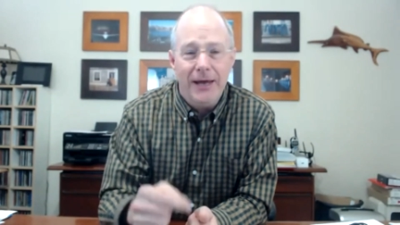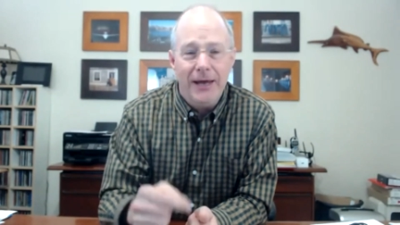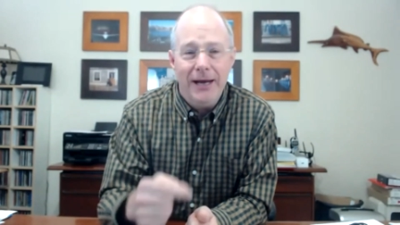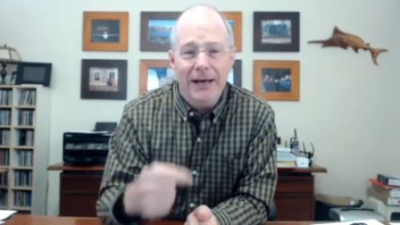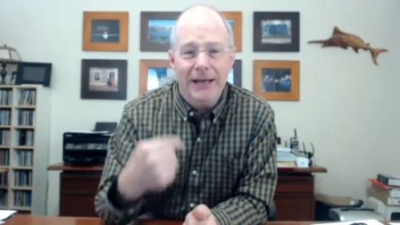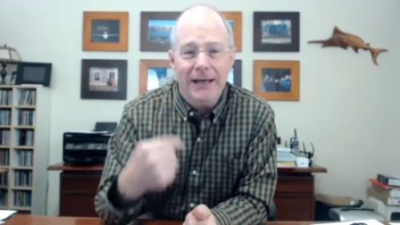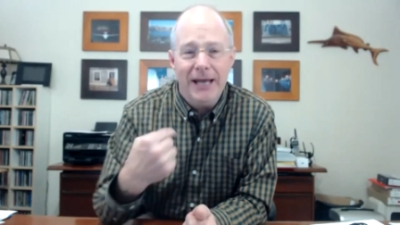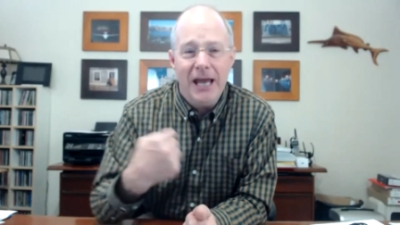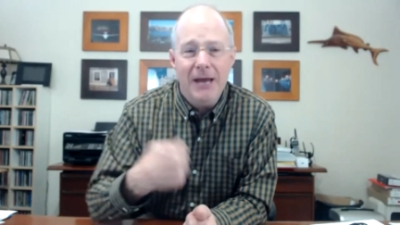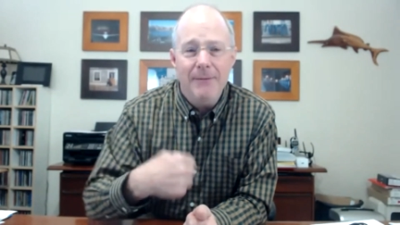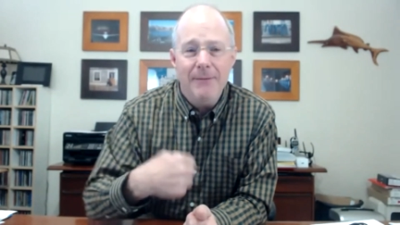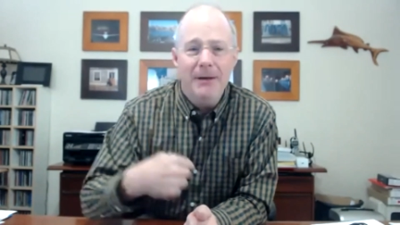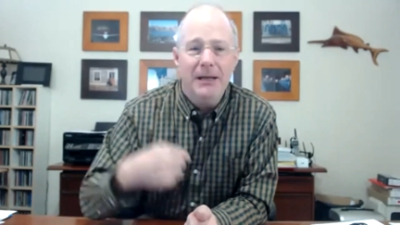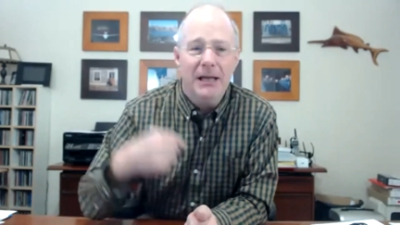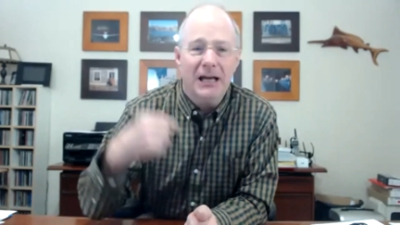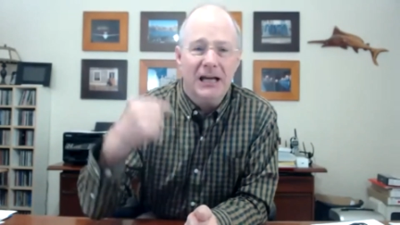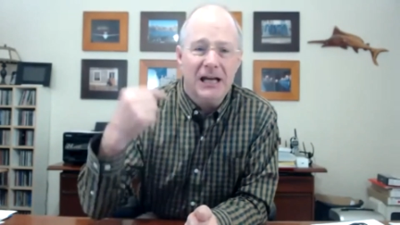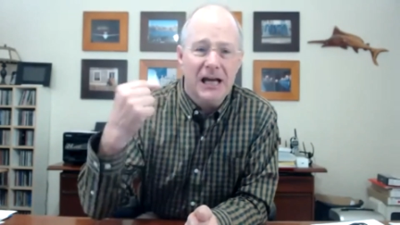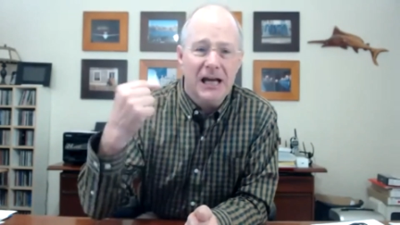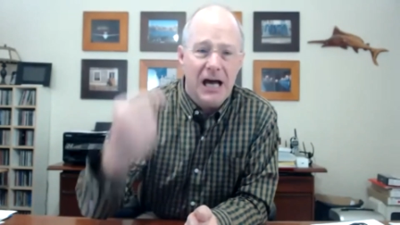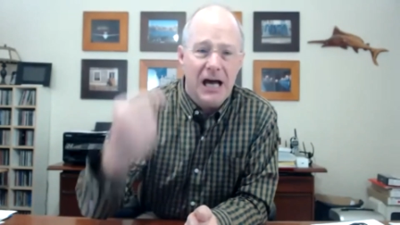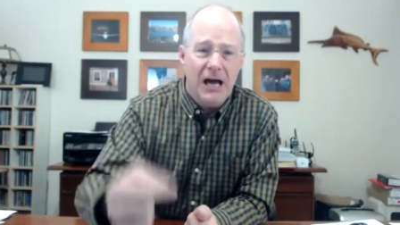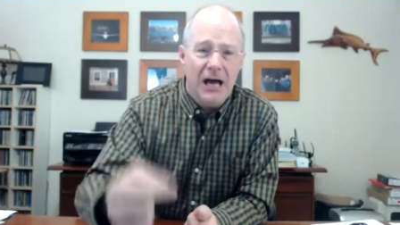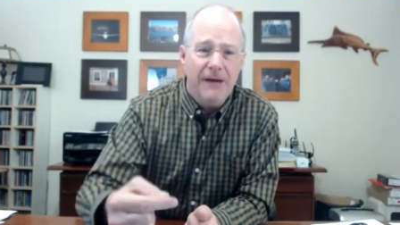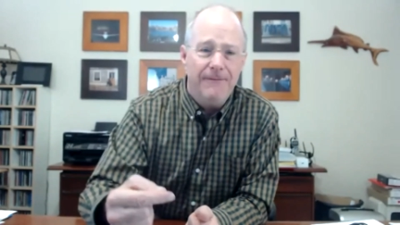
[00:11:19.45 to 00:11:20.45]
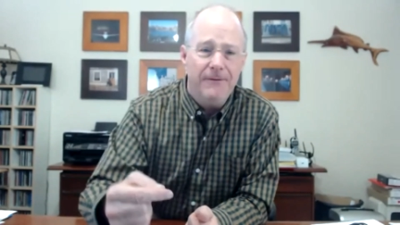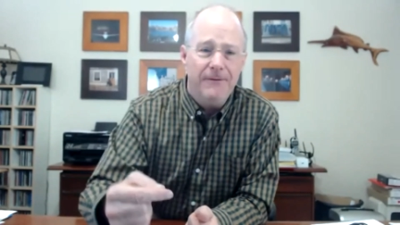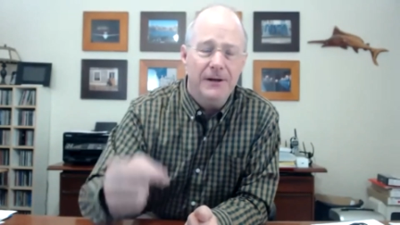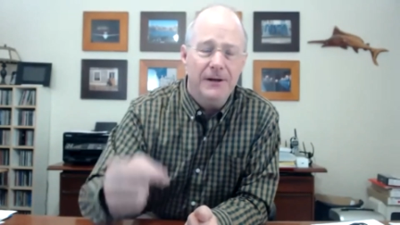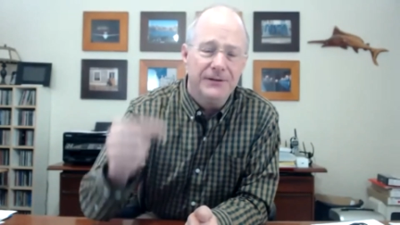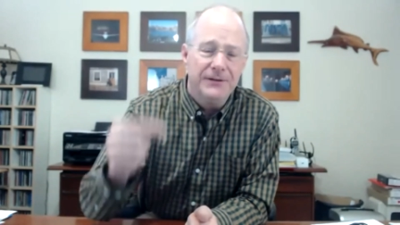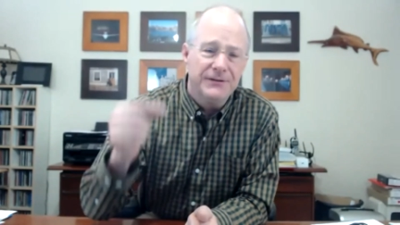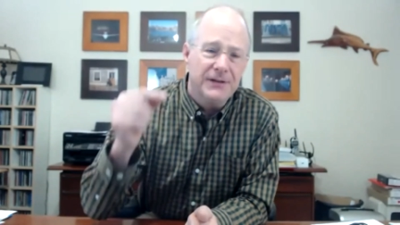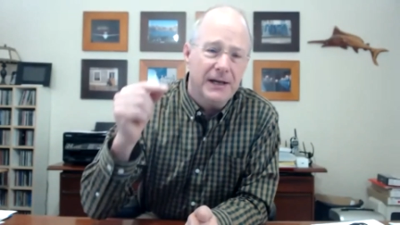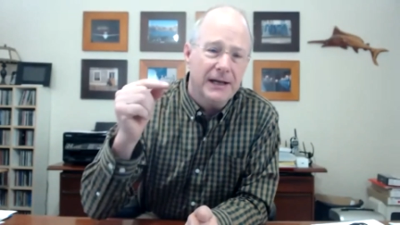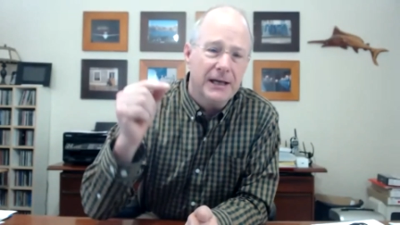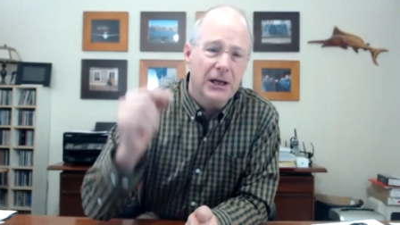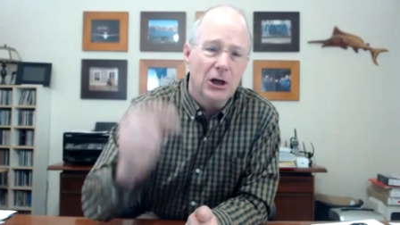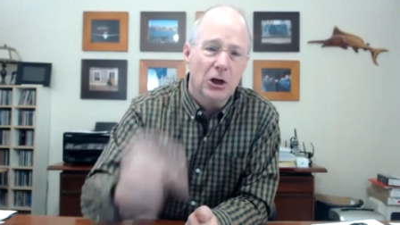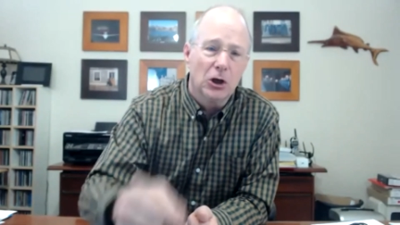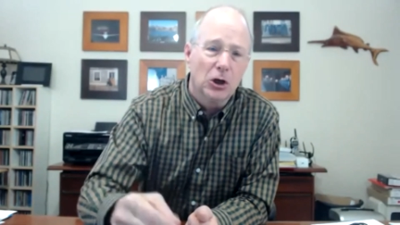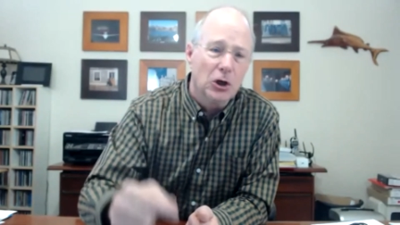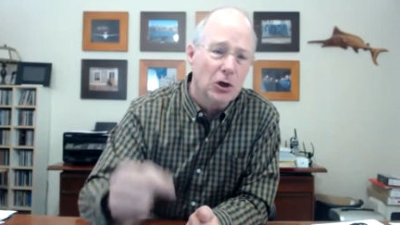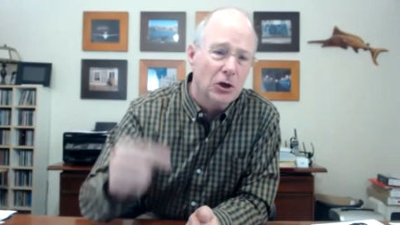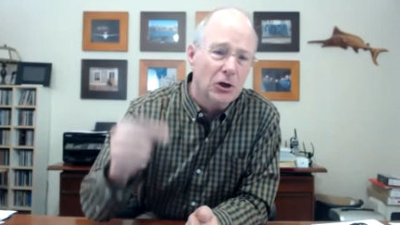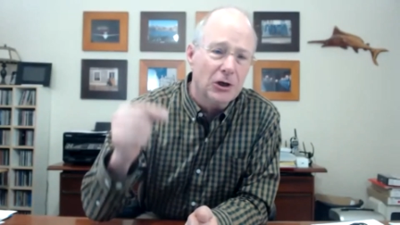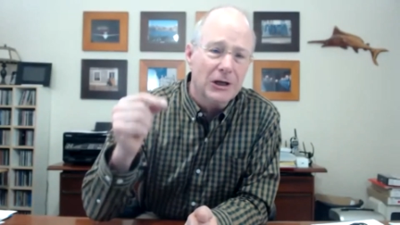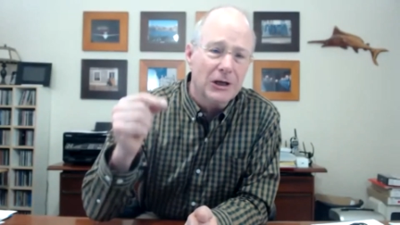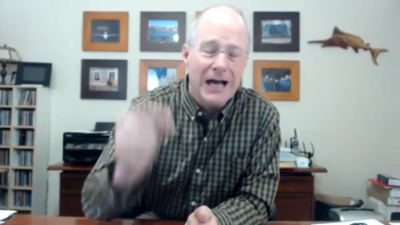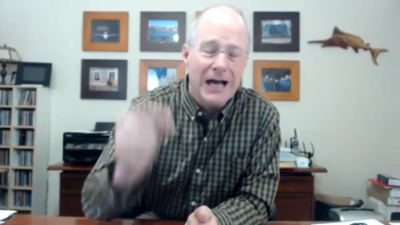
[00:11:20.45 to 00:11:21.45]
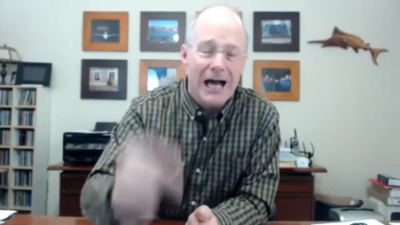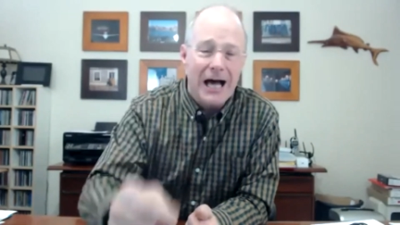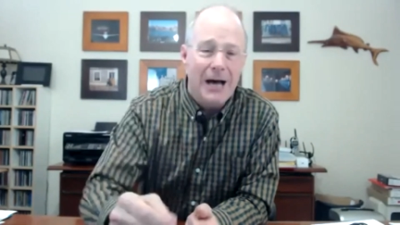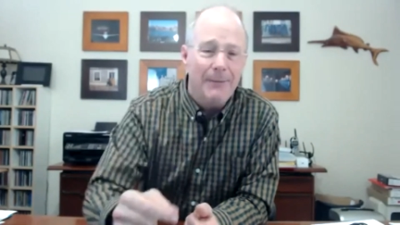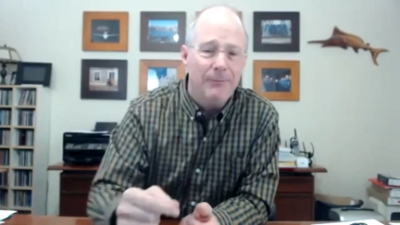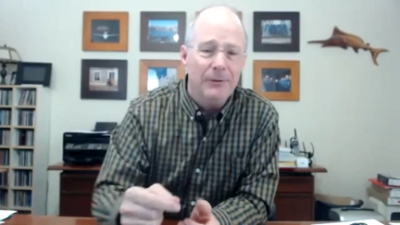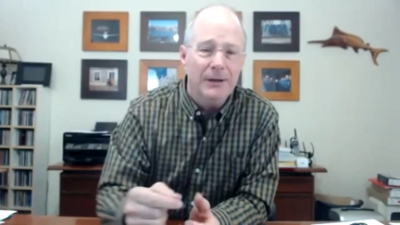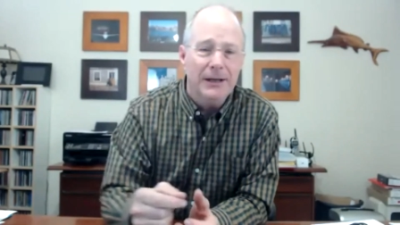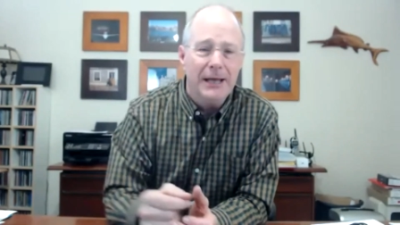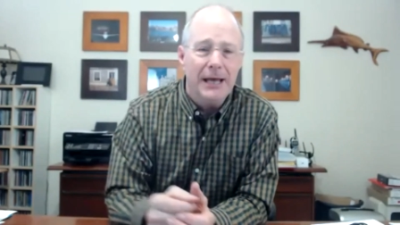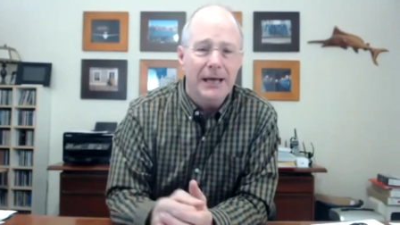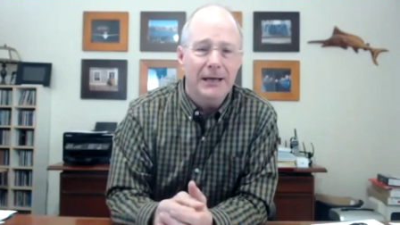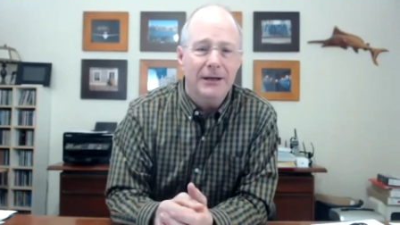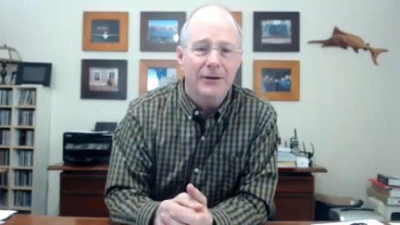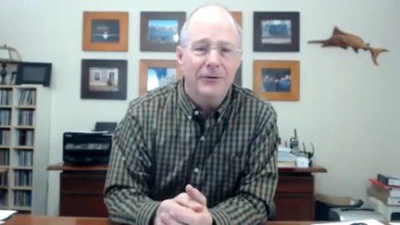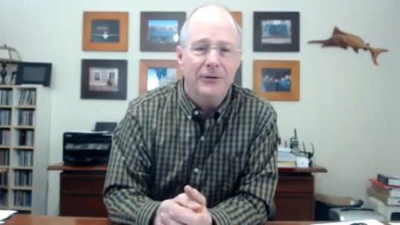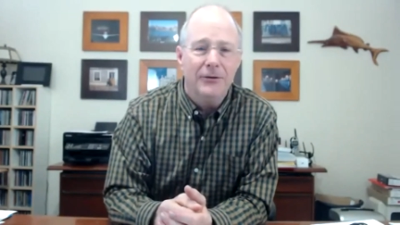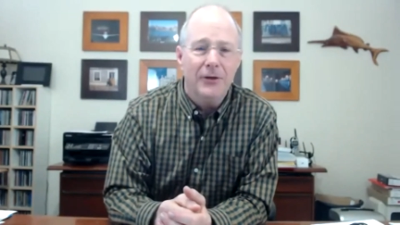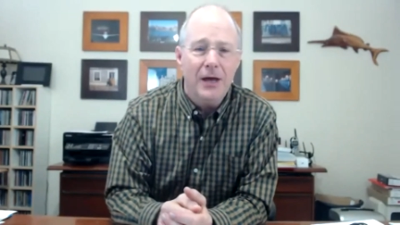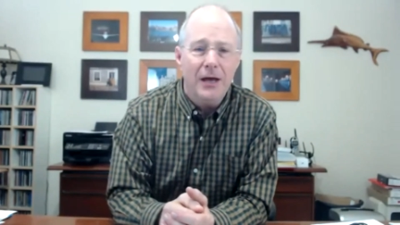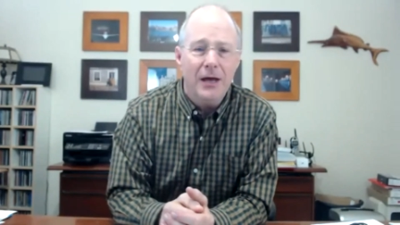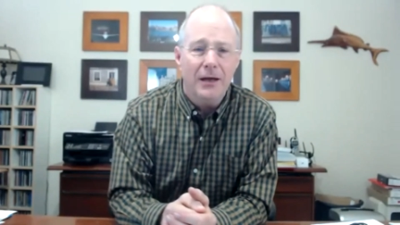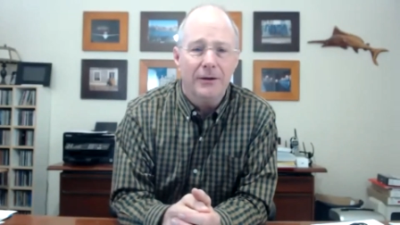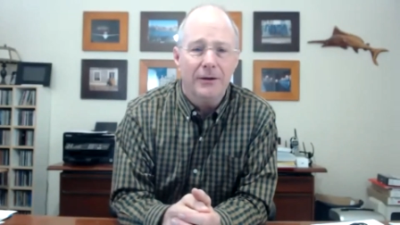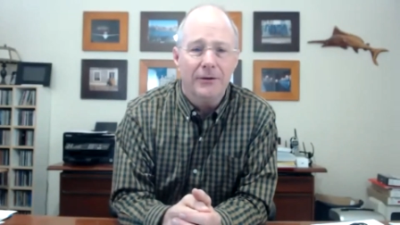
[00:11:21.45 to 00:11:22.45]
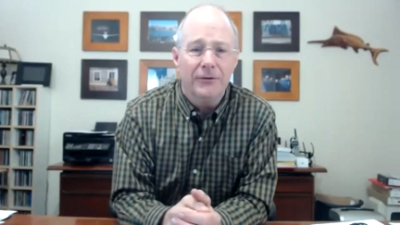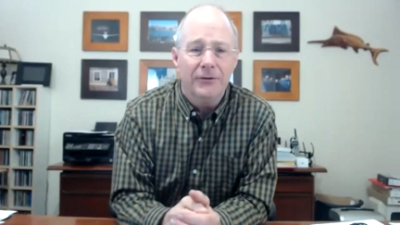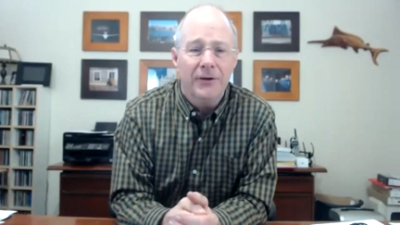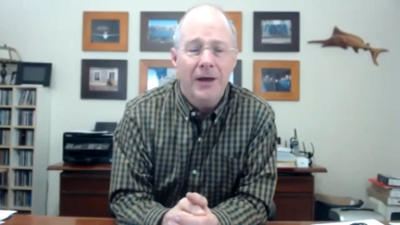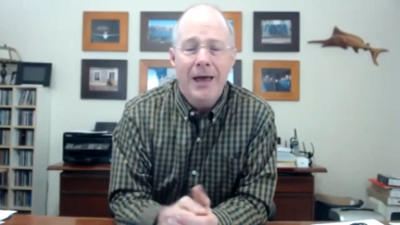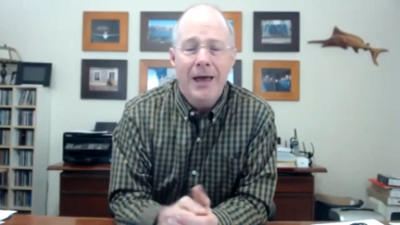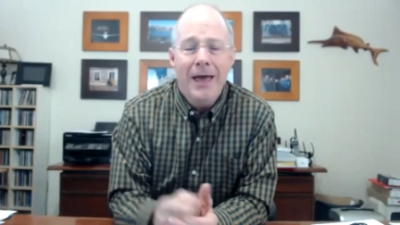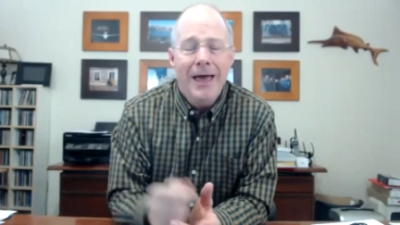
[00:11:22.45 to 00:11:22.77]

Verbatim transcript: And it gave me the confidence I could learn complicated things.